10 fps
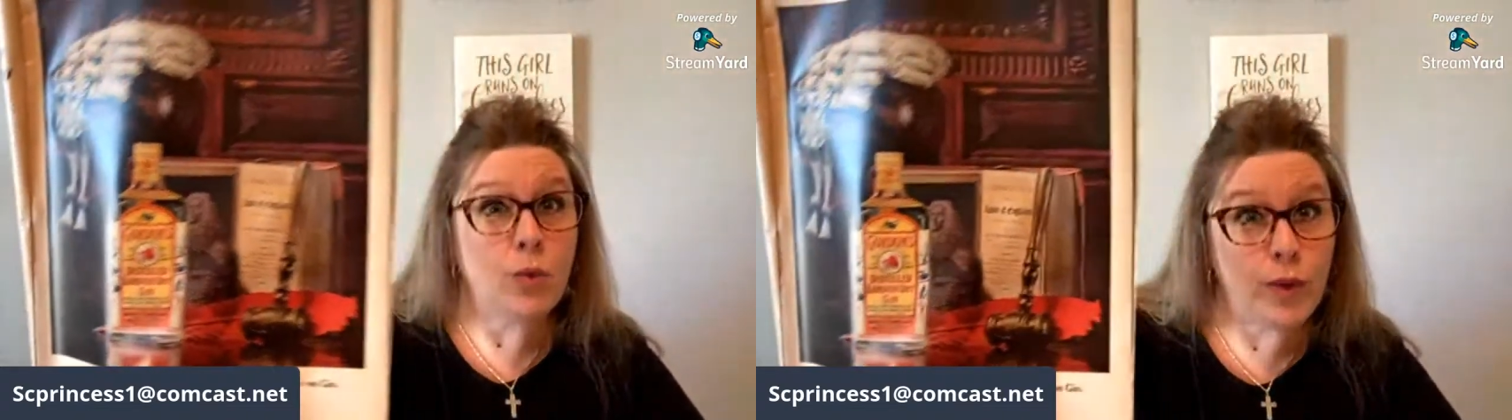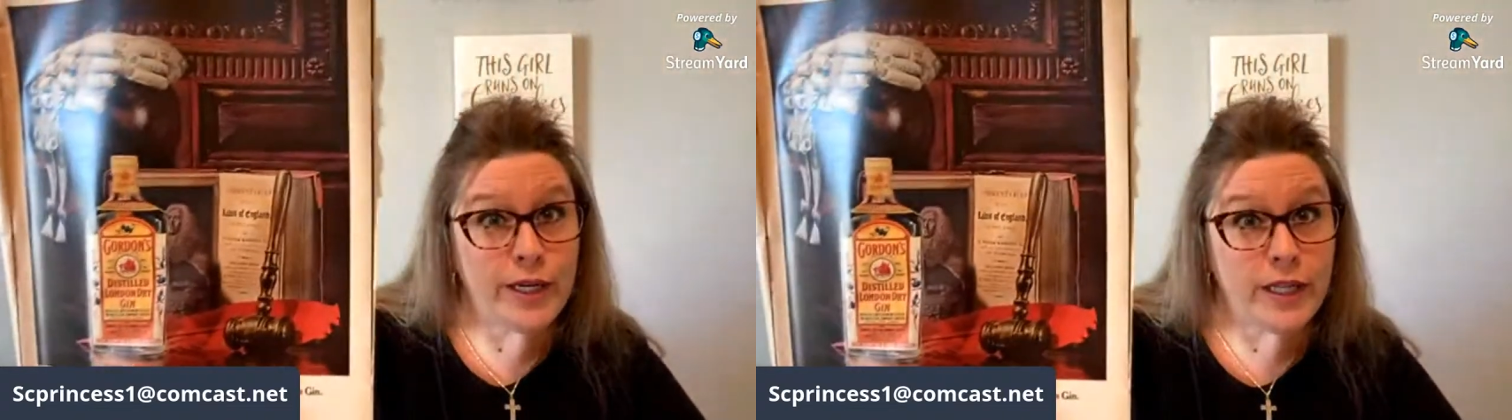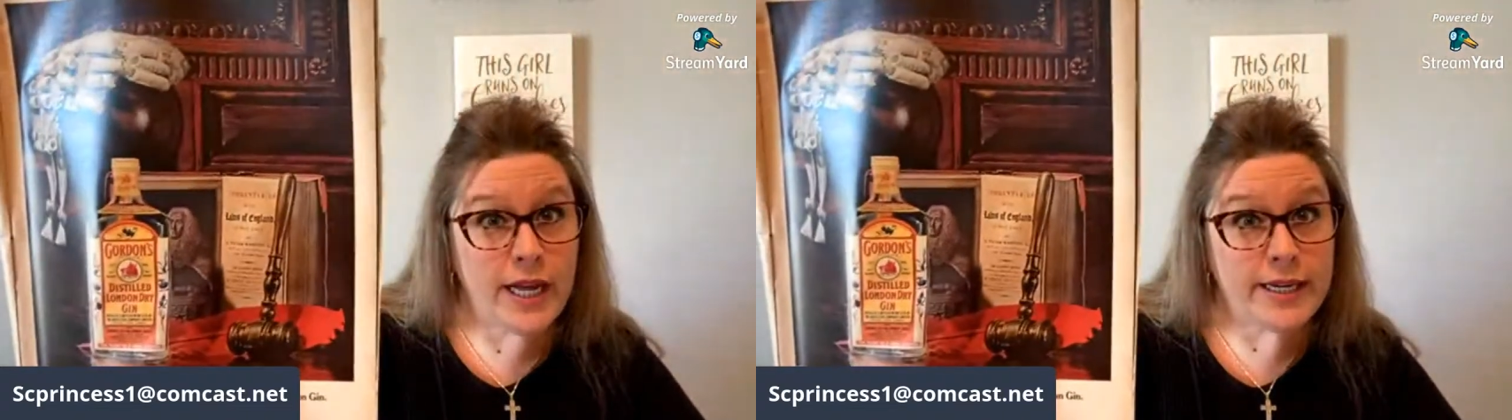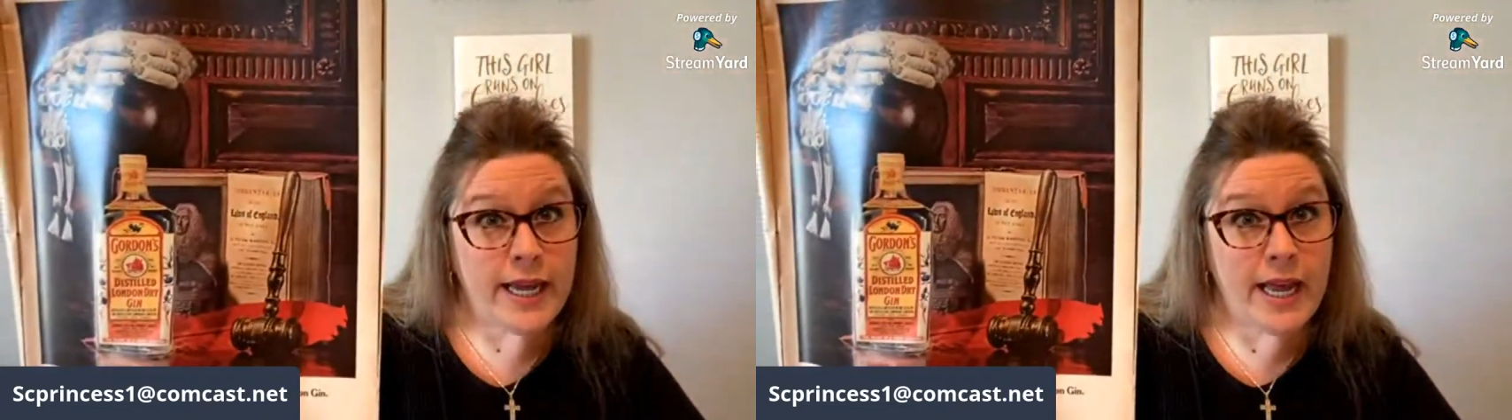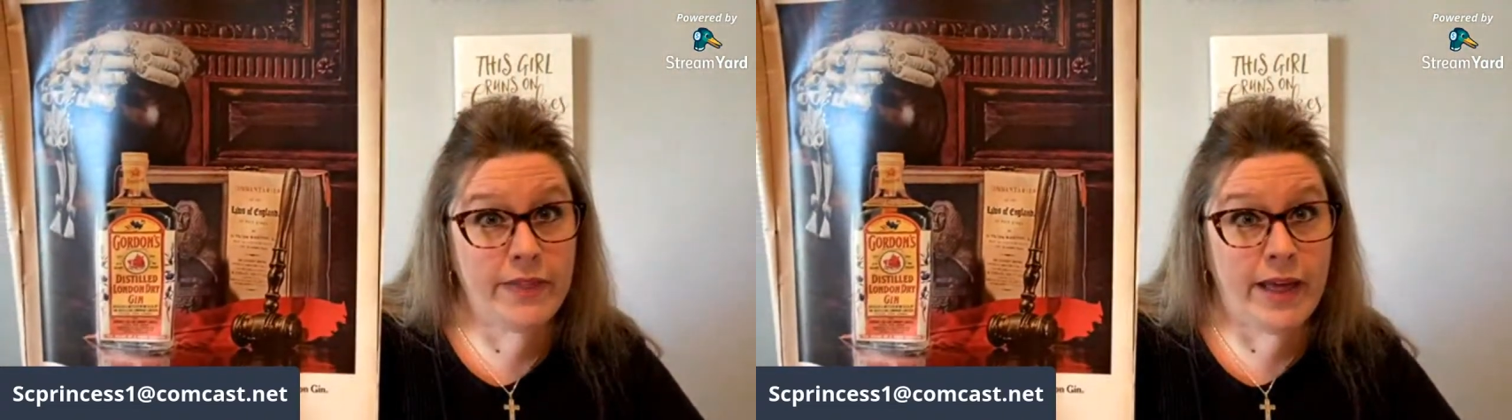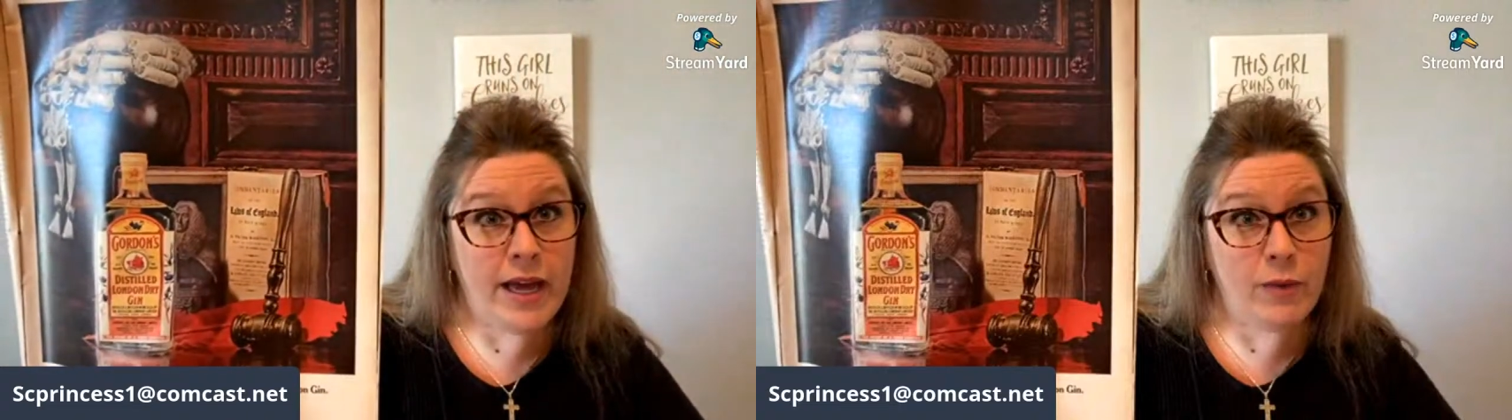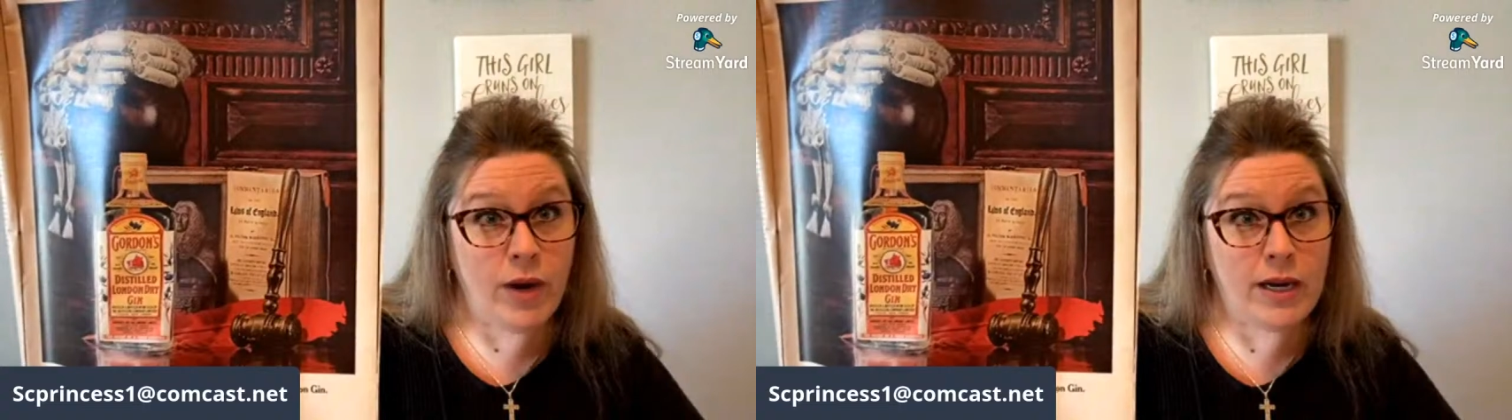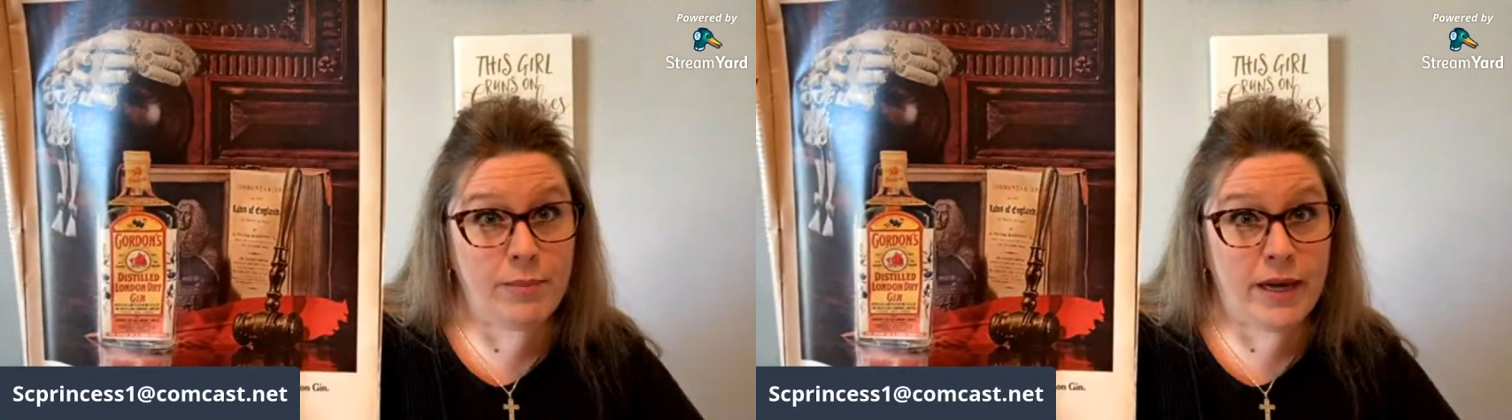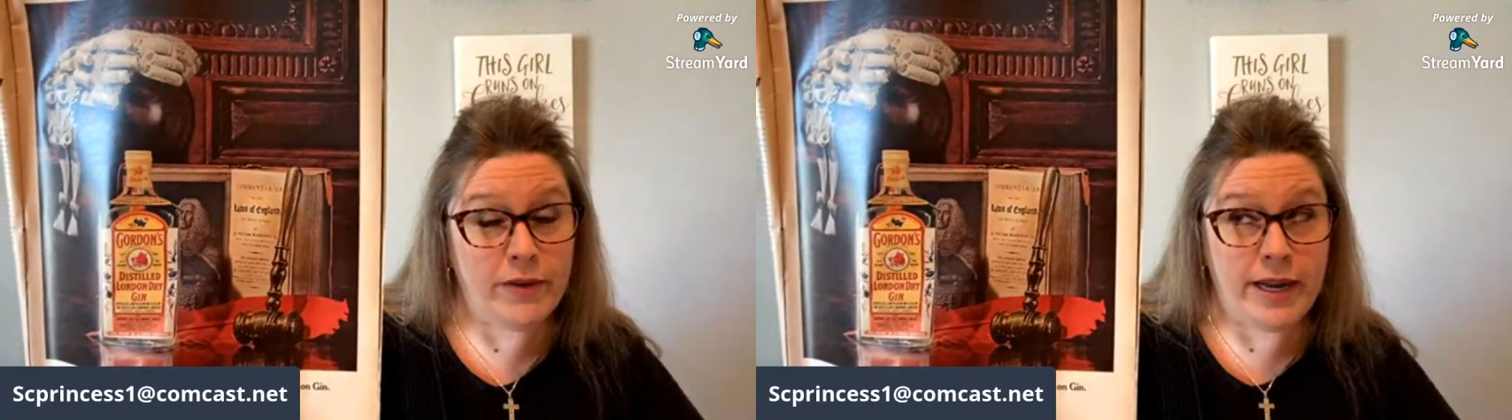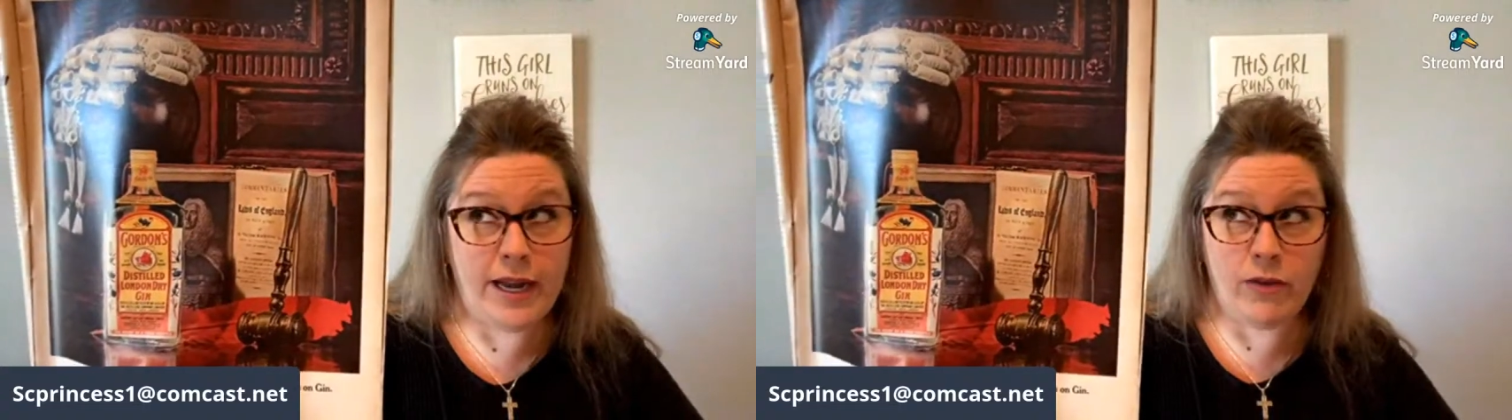We'd have liked to have that right
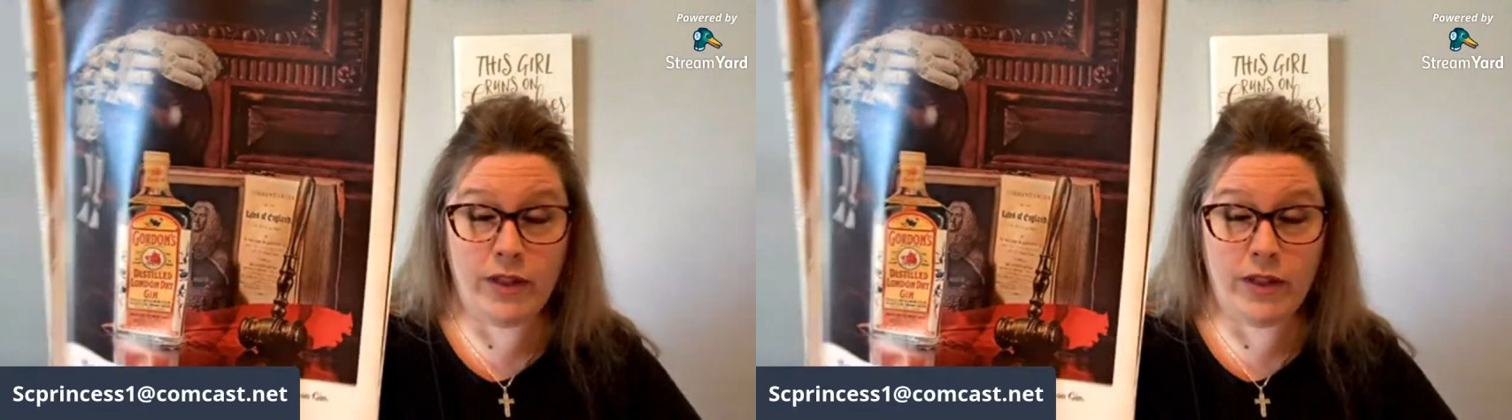about now,